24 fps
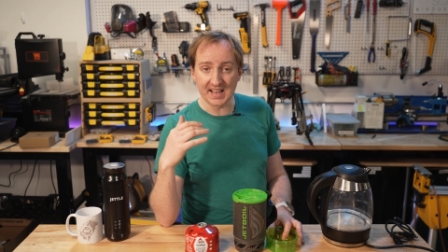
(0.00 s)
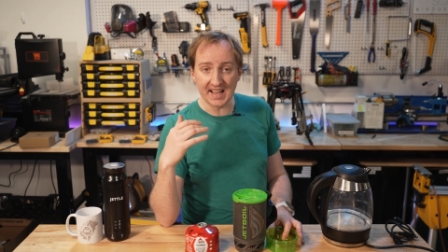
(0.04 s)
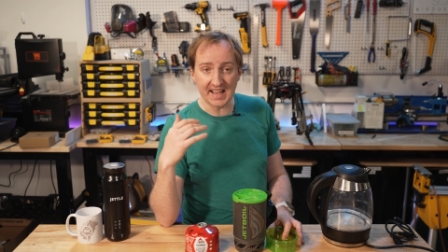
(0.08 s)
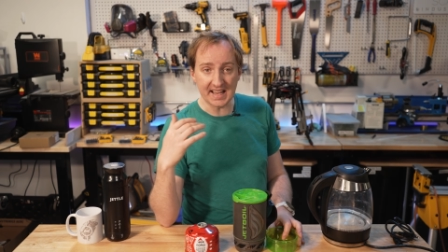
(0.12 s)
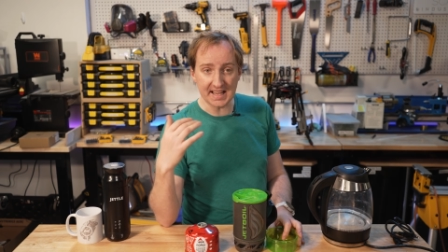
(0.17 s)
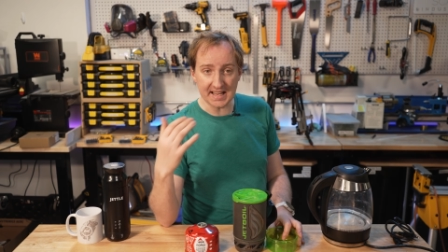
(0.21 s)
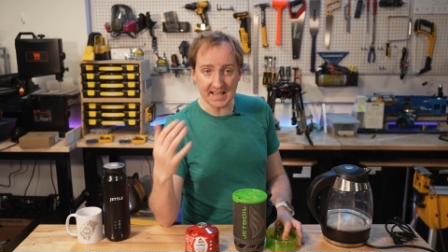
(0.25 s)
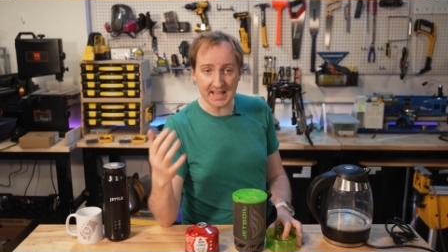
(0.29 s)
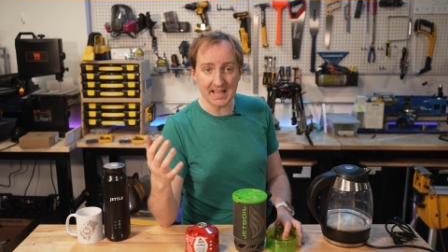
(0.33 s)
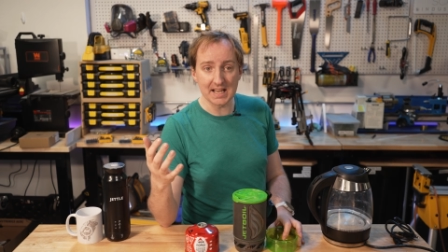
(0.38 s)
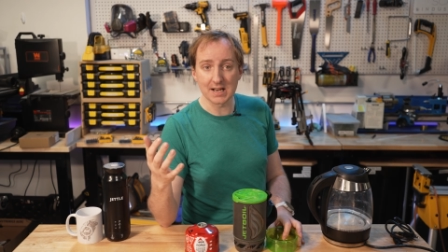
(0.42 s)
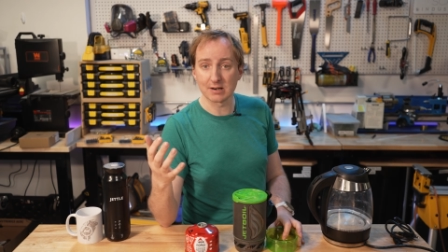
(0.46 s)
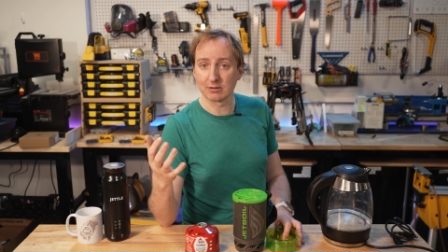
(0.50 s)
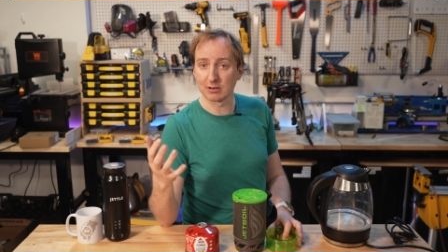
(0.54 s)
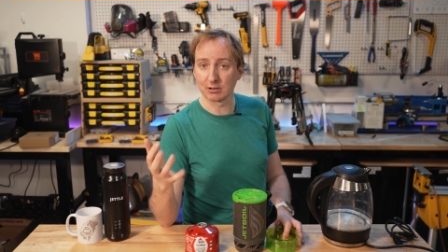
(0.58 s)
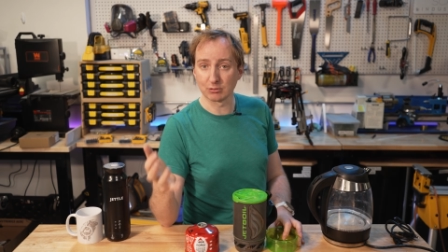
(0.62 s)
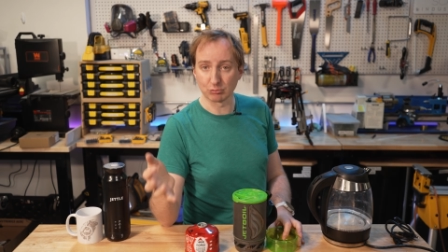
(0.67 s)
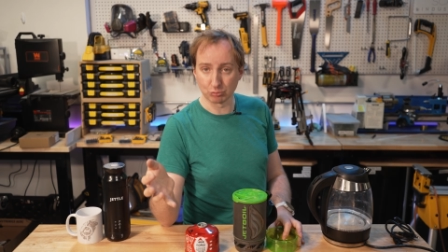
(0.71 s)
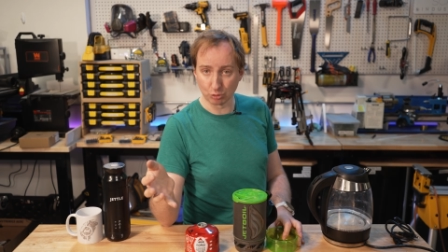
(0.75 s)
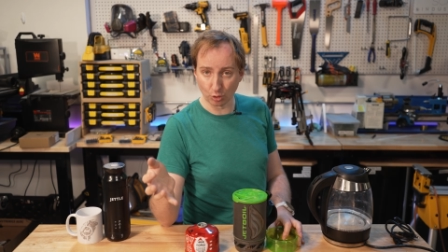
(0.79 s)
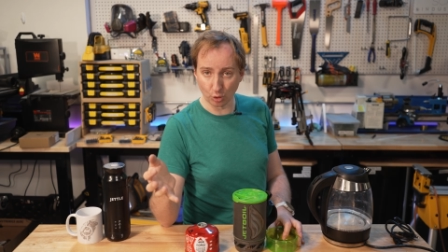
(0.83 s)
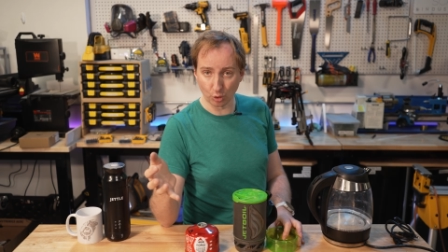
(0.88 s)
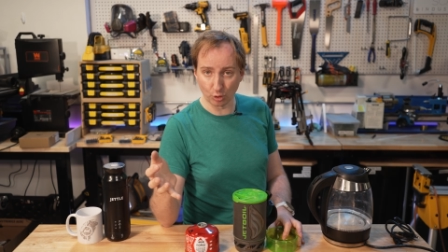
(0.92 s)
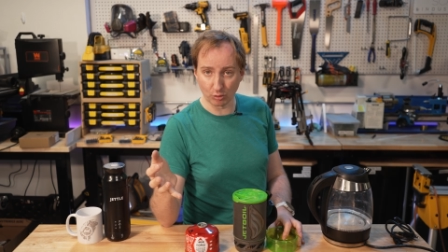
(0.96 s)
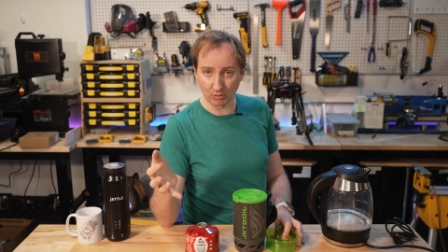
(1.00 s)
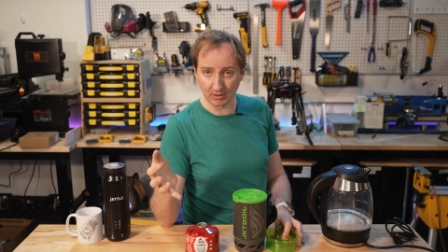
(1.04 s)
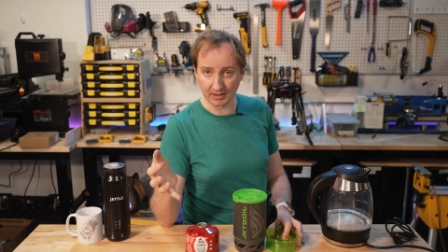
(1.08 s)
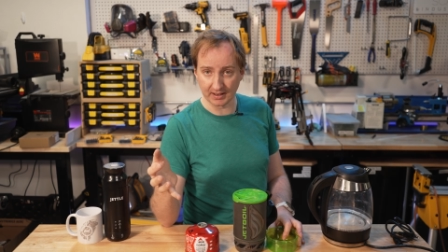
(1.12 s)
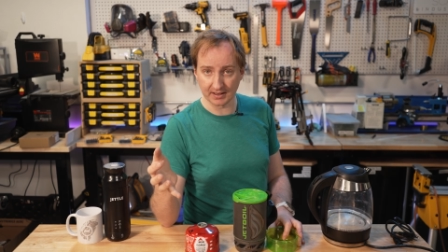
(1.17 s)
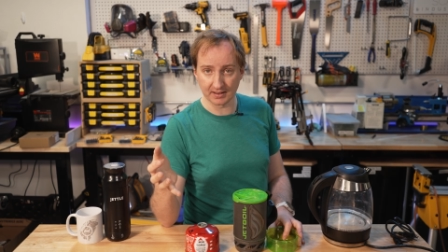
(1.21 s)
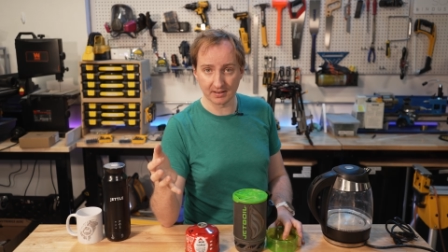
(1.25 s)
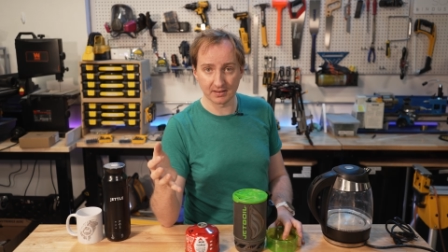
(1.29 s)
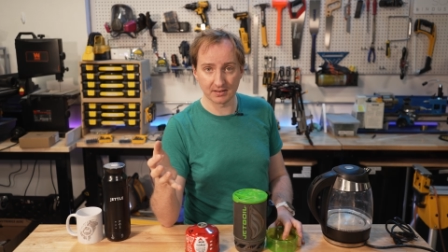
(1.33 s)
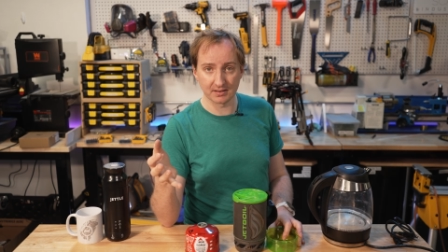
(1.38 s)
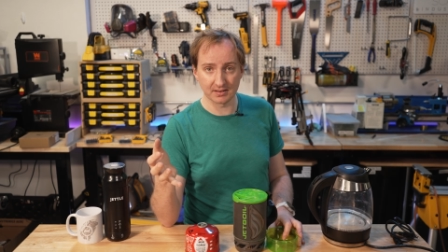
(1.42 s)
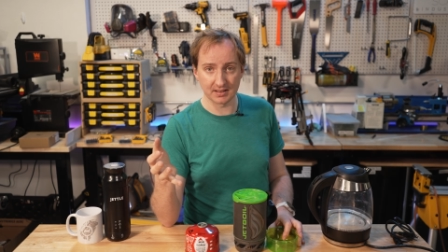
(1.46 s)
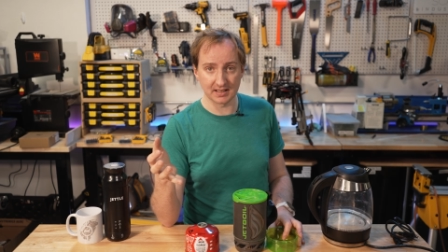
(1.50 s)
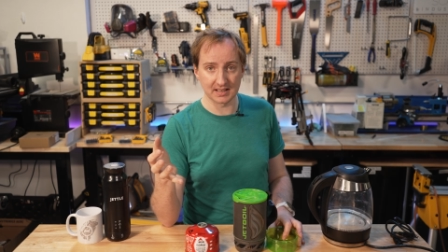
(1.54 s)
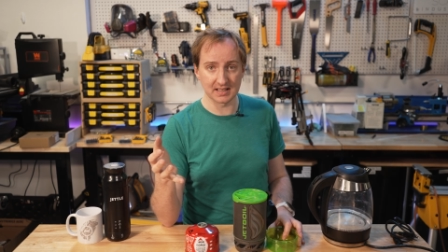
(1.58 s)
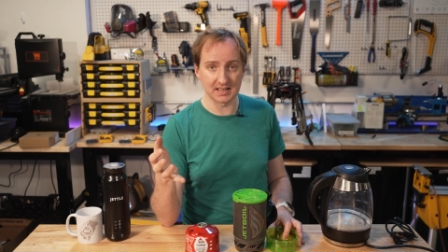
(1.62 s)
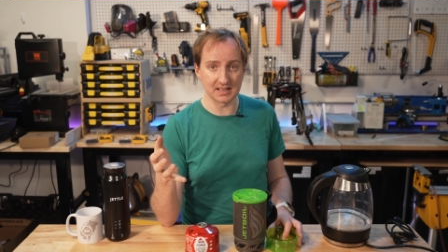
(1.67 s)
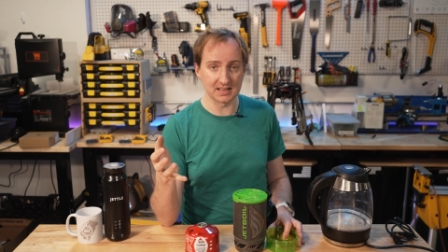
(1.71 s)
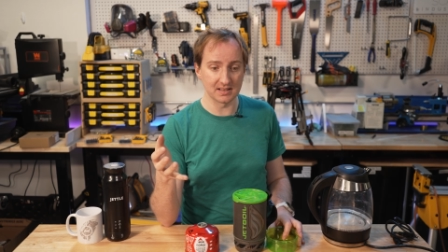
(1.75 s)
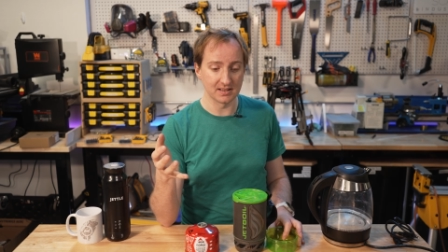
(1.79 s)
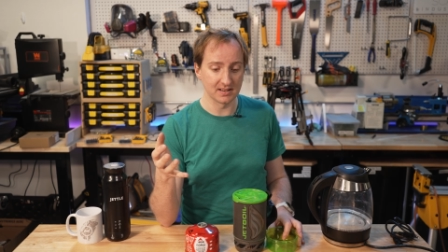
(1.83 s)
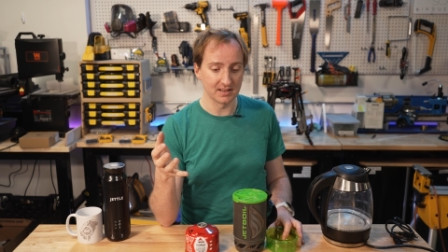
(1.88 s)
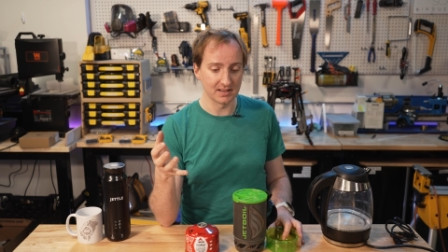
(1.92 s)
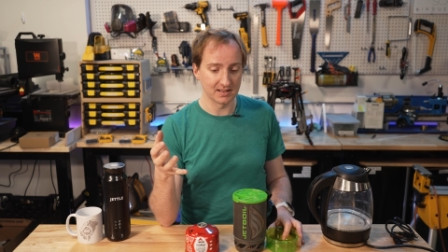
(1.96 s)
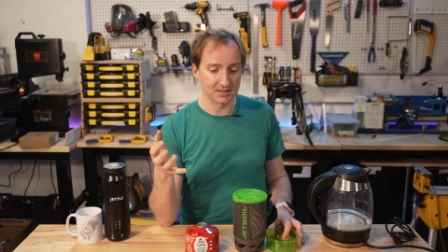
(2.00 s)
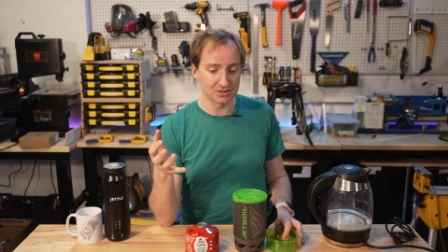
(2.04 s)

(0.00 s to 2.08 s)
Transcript: hear it roaring. The